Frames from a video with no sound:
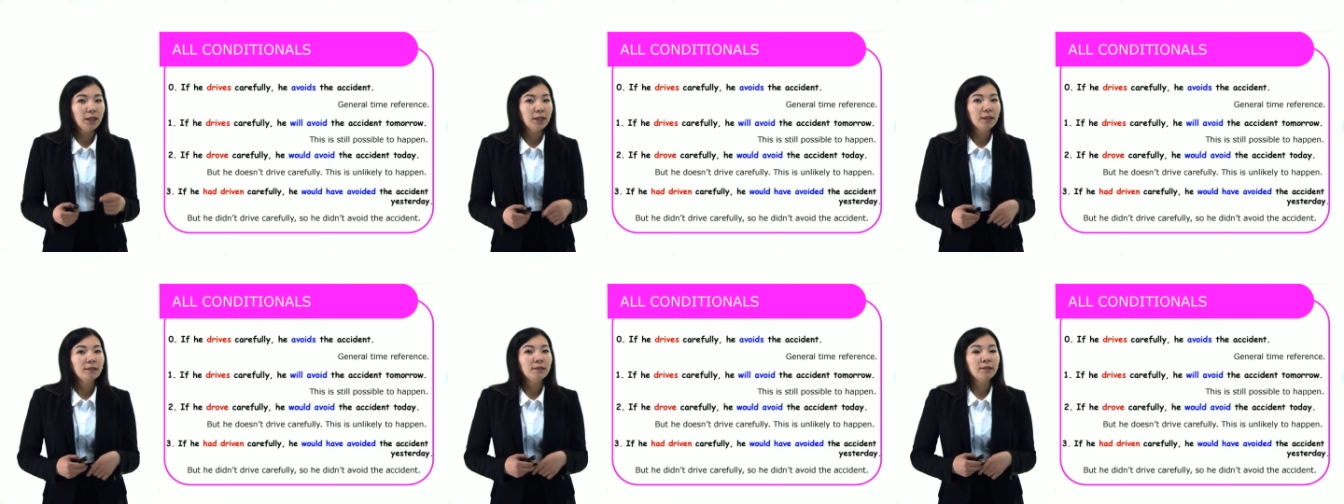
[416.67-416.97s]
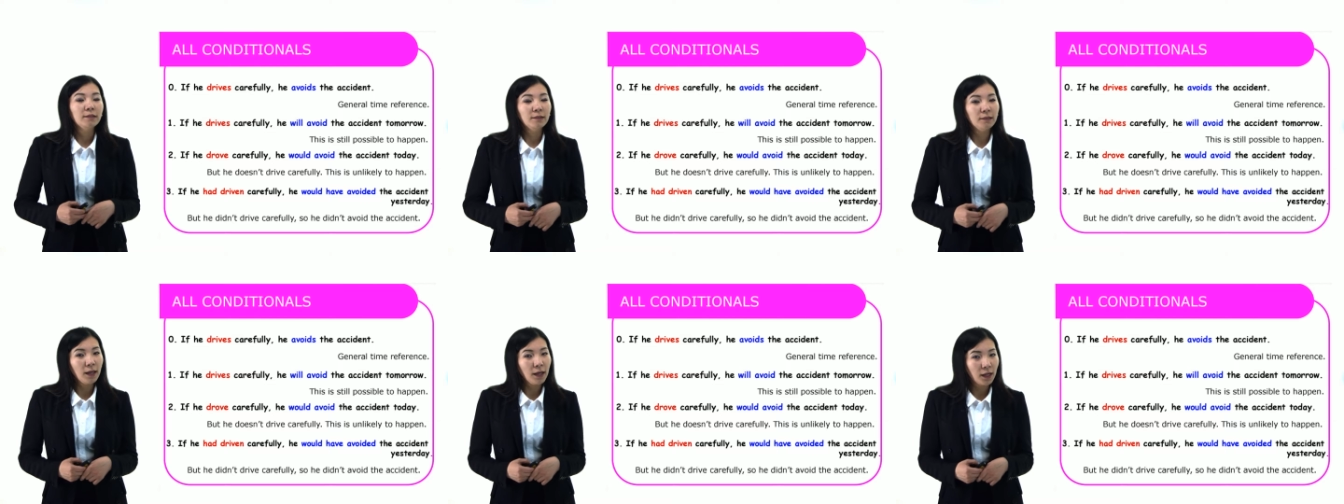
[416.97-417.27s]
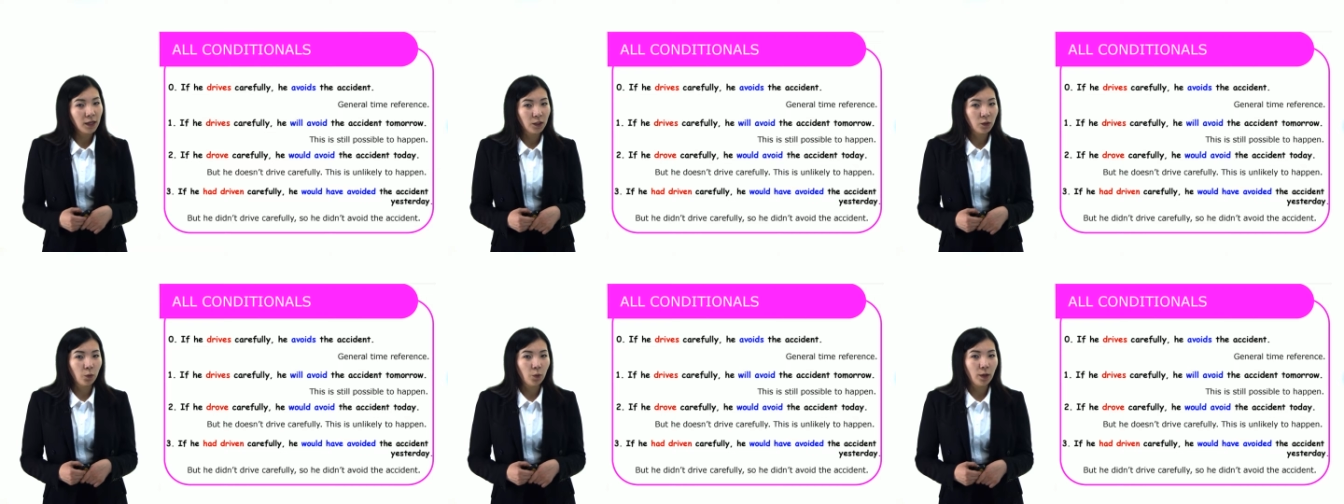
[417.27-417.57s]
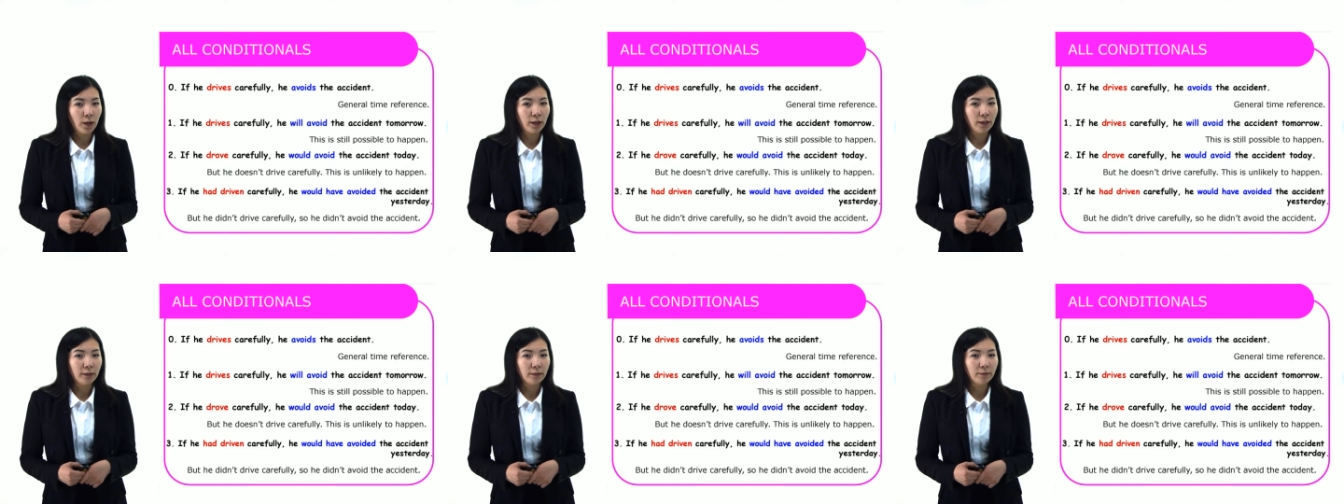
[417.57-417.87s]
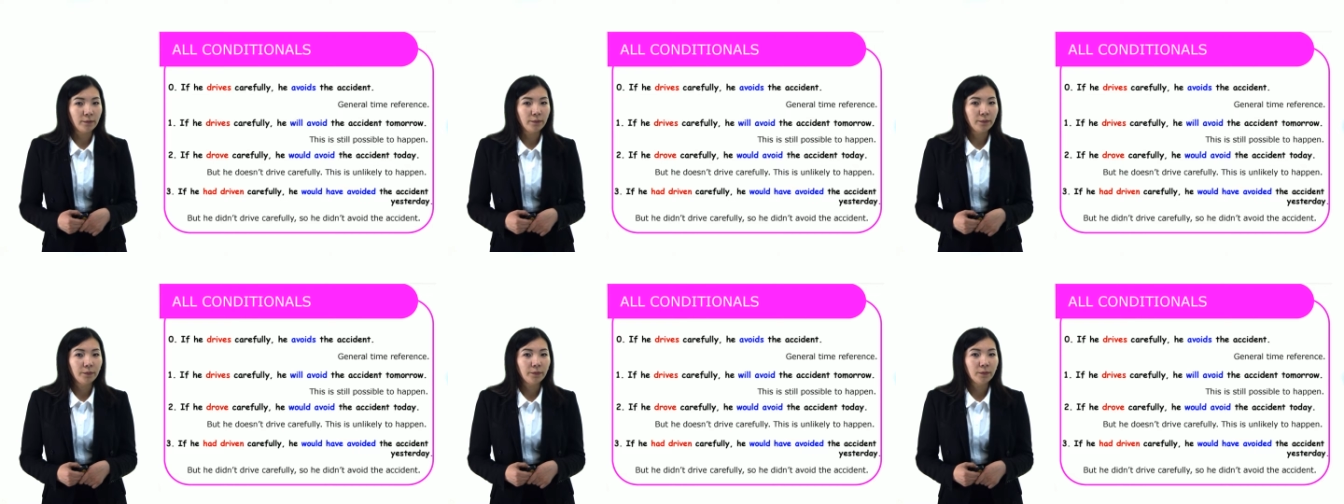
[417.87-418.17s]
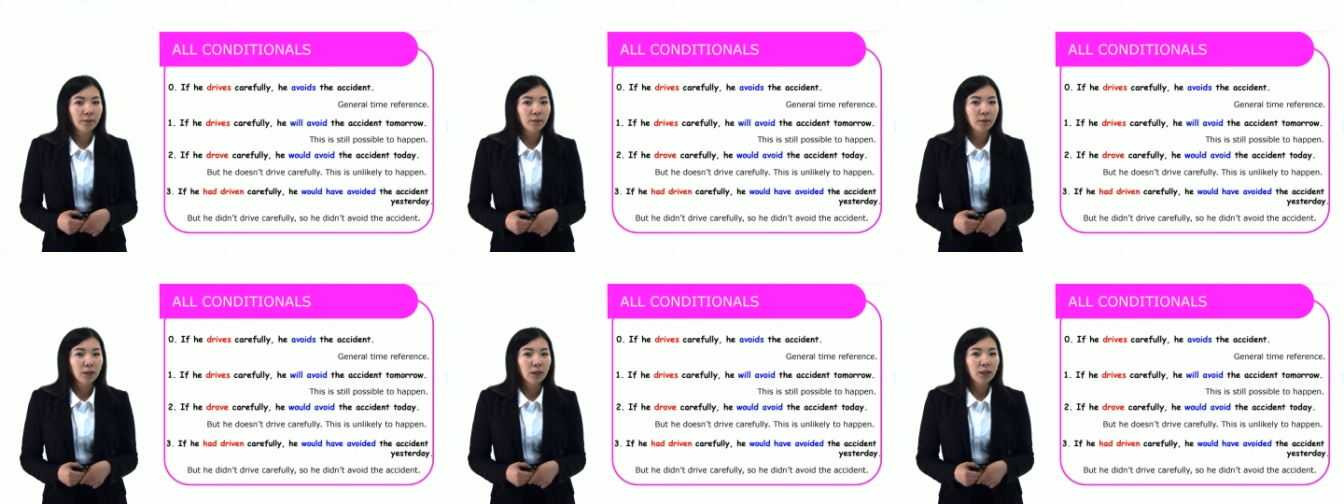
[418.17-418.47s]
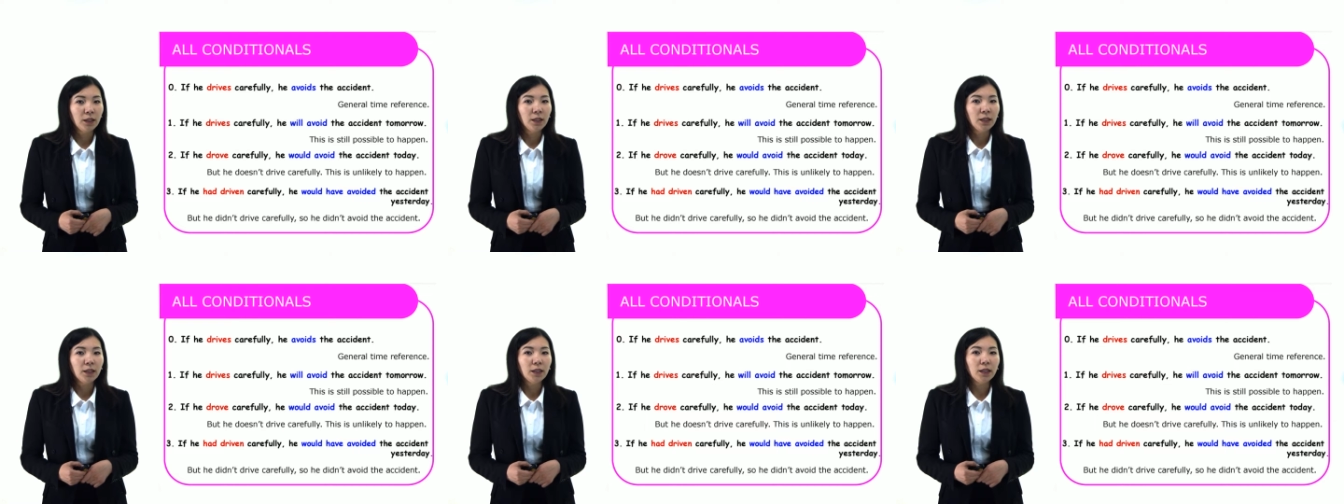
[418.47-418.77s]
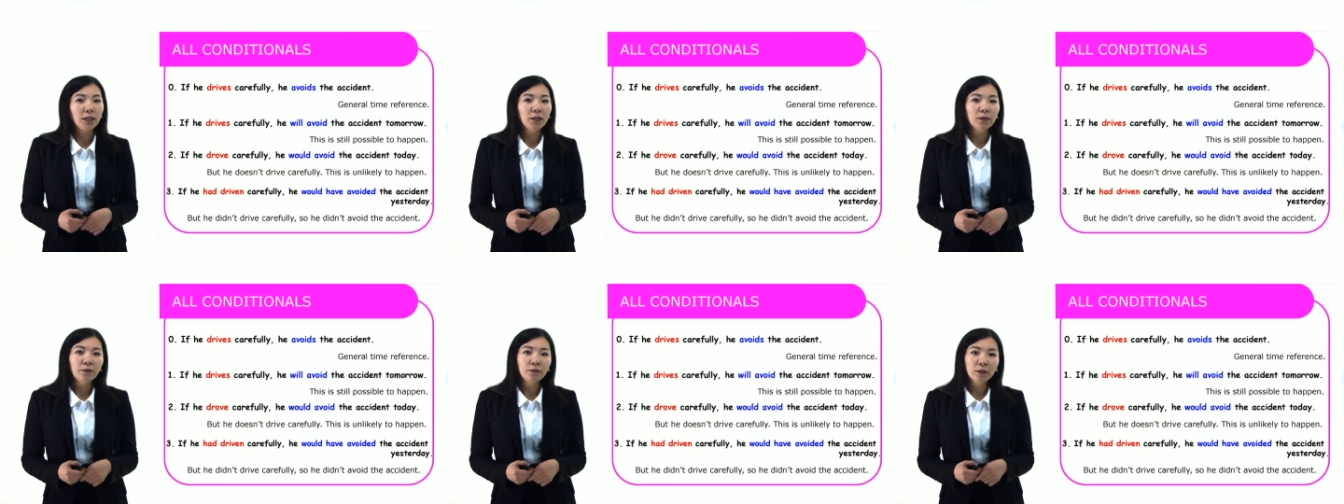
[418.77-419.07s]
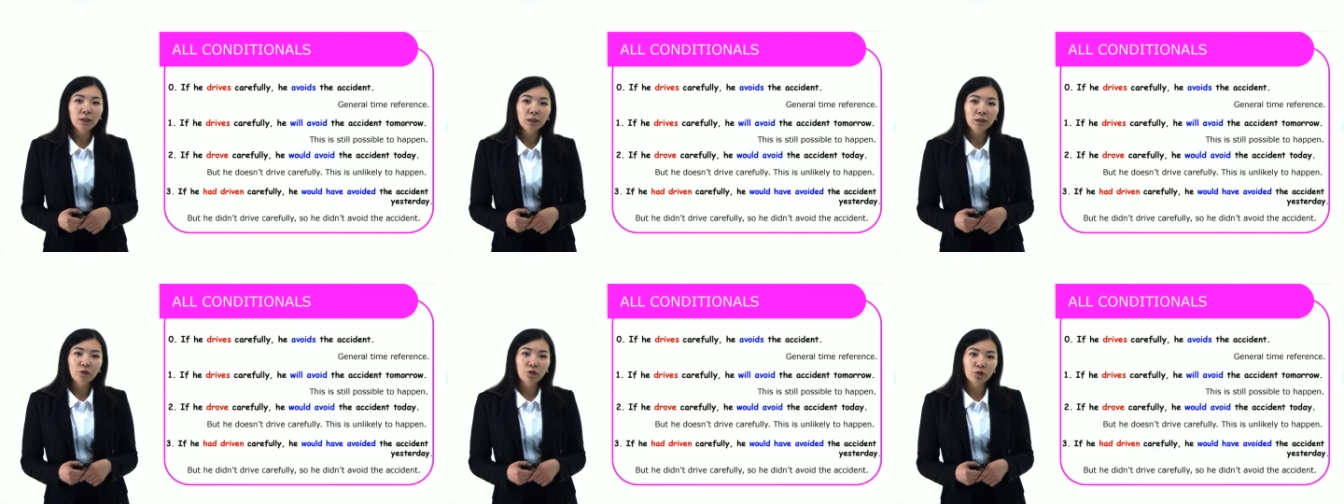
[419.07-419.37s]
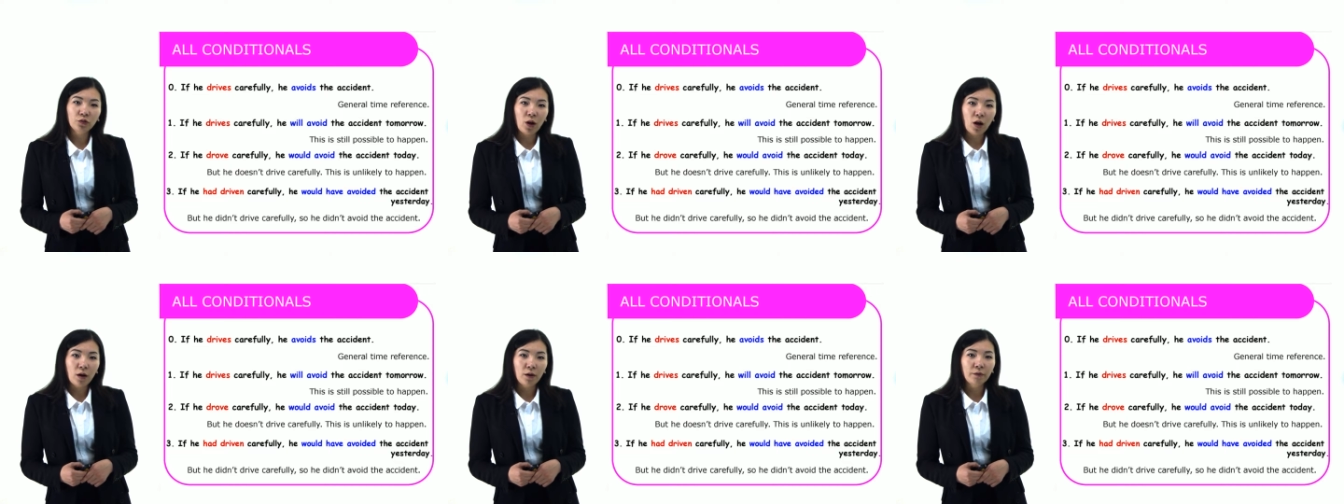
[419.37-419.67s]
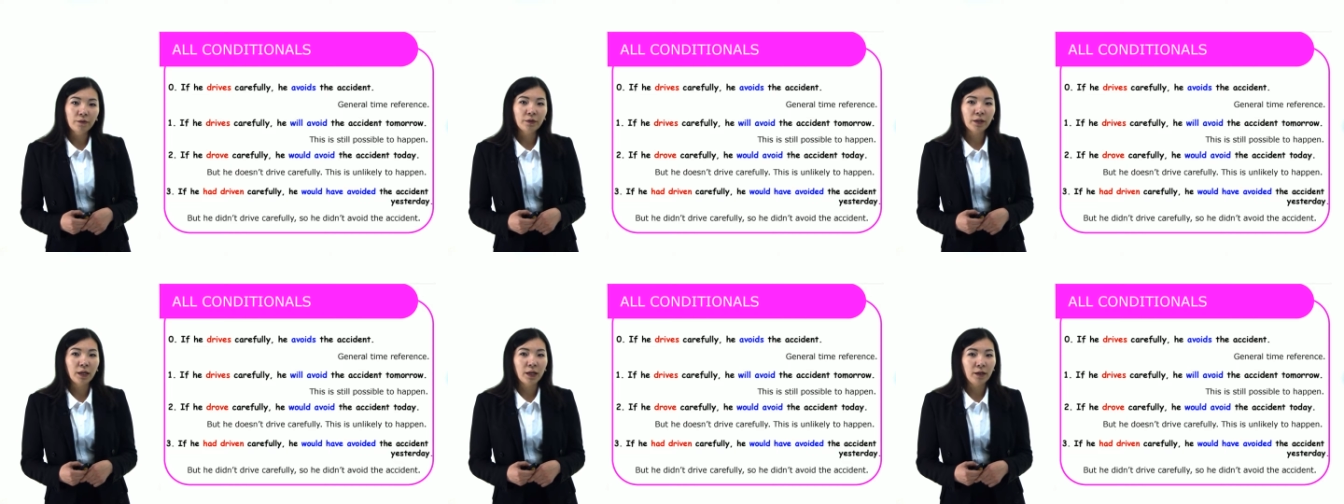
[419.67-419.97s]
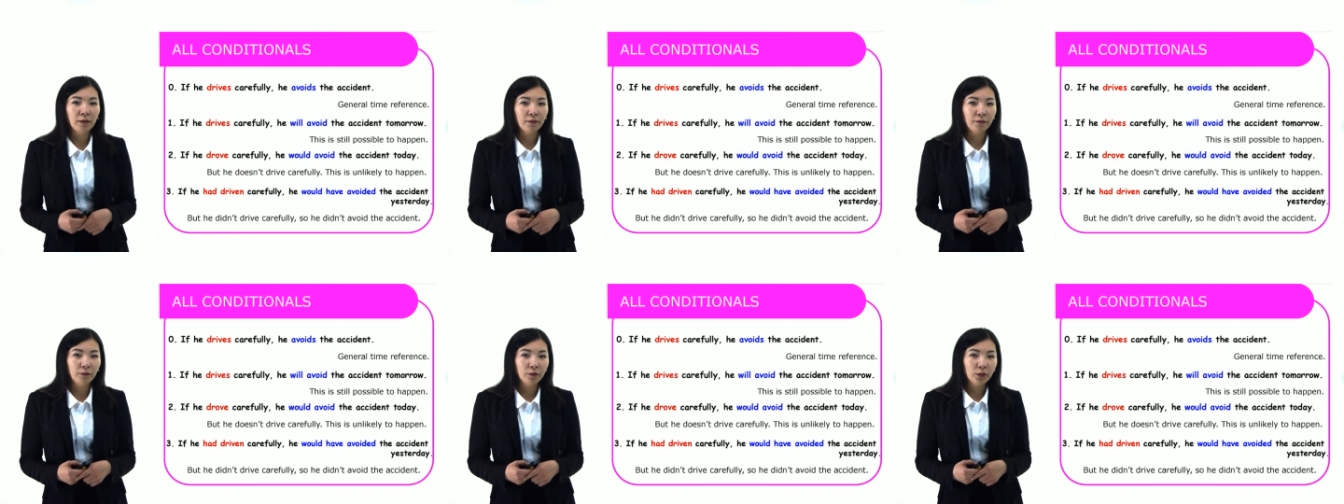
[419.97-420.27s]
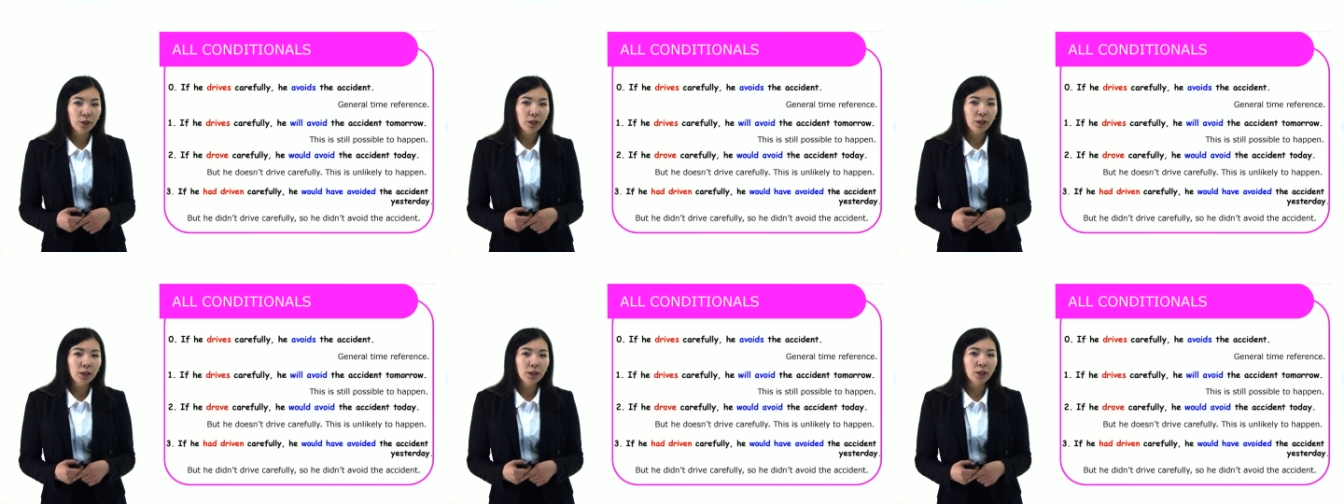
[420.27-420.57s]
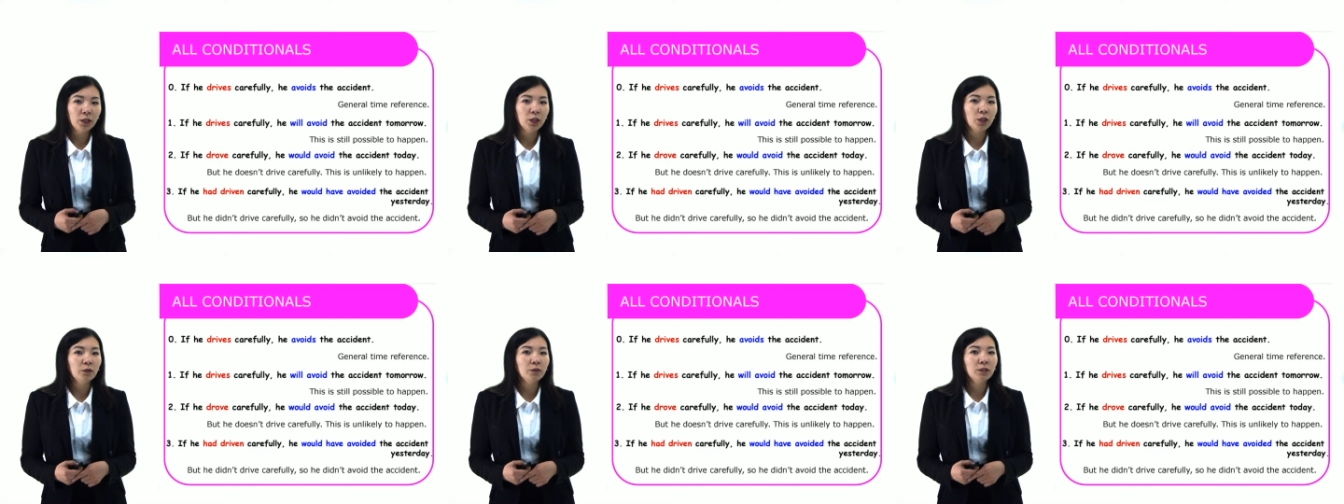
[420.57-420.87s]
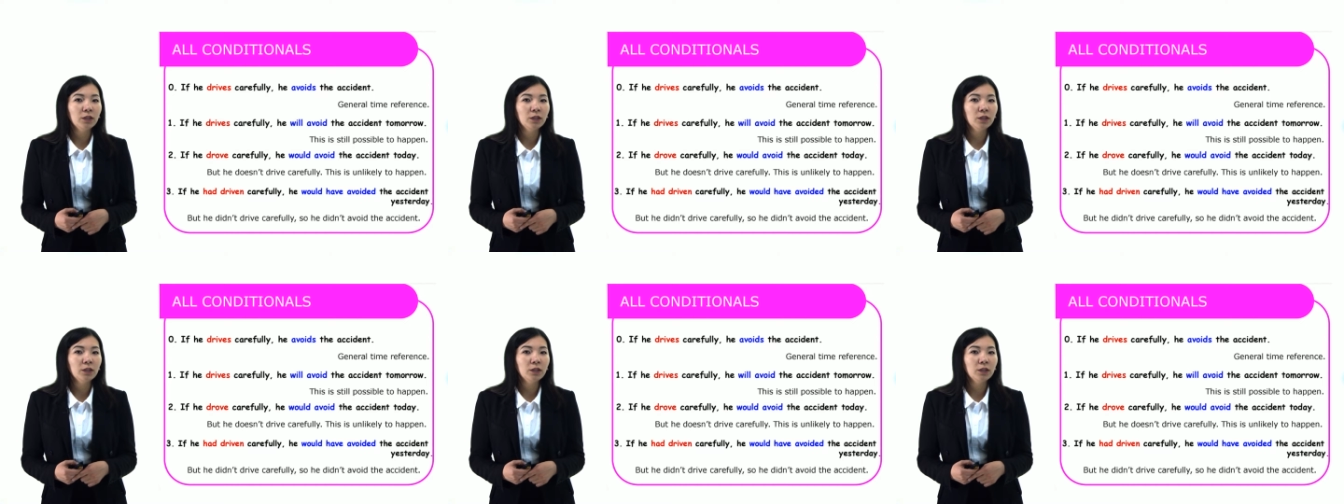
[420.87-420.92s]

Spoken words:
Second one. If he drove carefully, he would